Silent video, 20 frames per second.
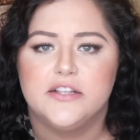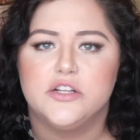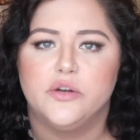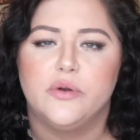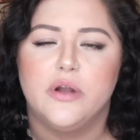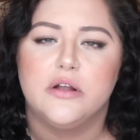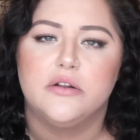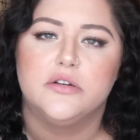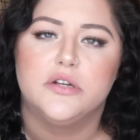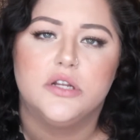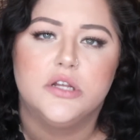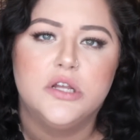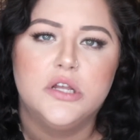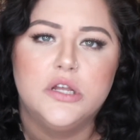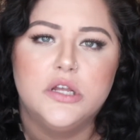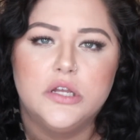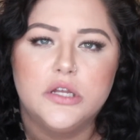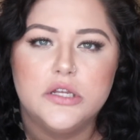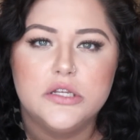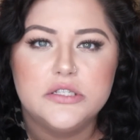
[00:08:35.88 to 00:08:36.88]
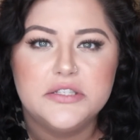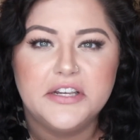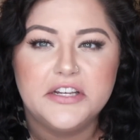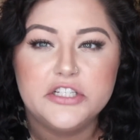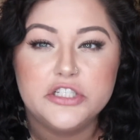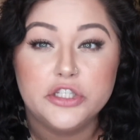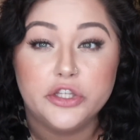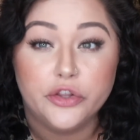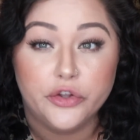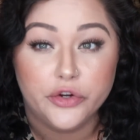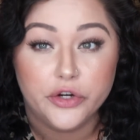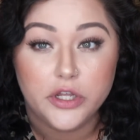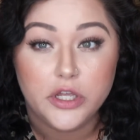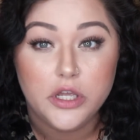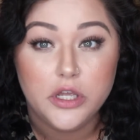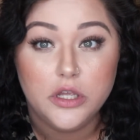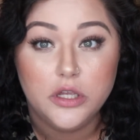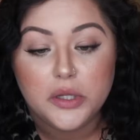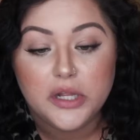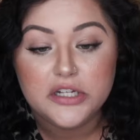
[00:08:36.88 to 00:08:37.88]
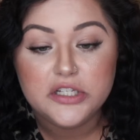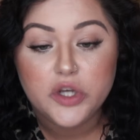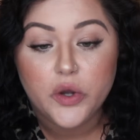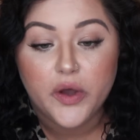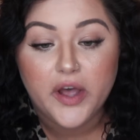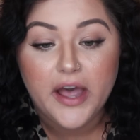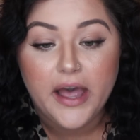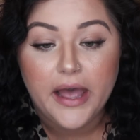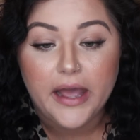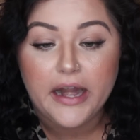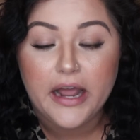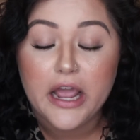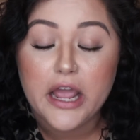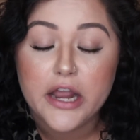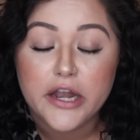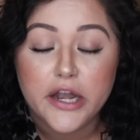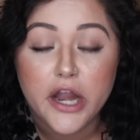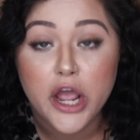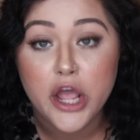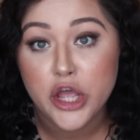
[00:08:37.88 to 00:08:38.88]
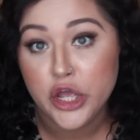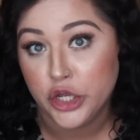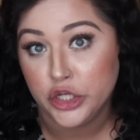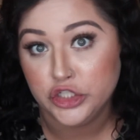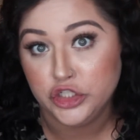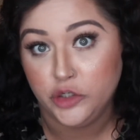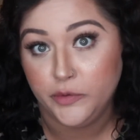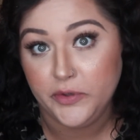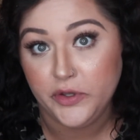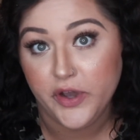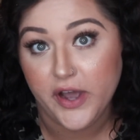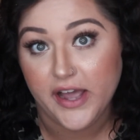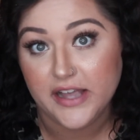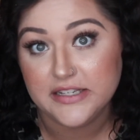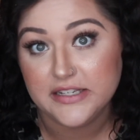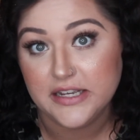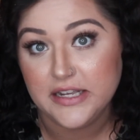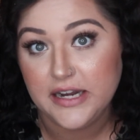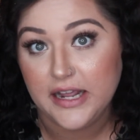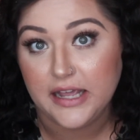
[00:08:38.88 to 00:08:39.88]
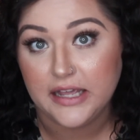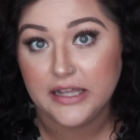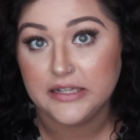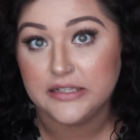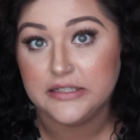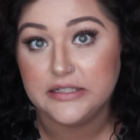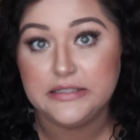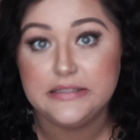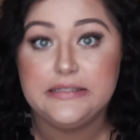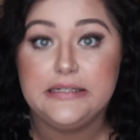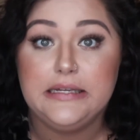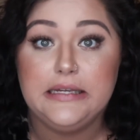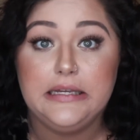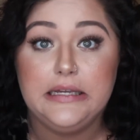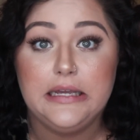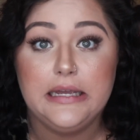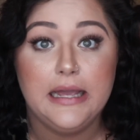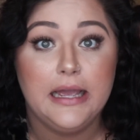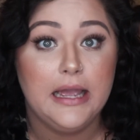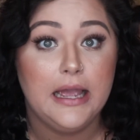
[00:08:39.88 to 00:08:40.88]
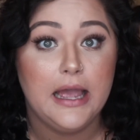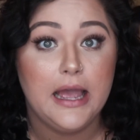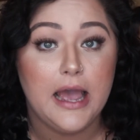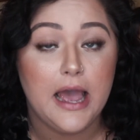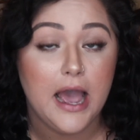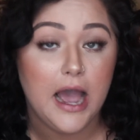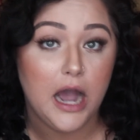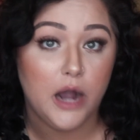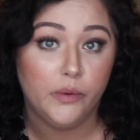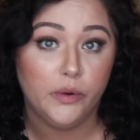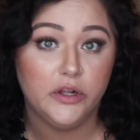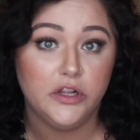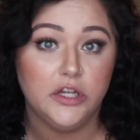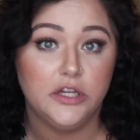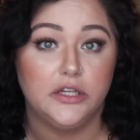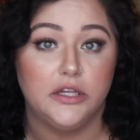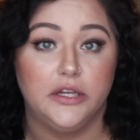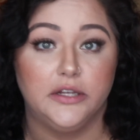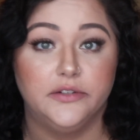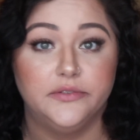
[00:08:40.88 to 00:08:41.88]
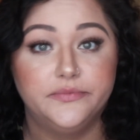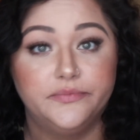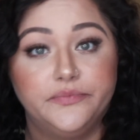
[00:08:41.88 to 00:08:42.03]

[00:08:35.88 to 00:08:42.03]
it's around 6:30. Let's go ahead and zoom you guys in and see how we're looking.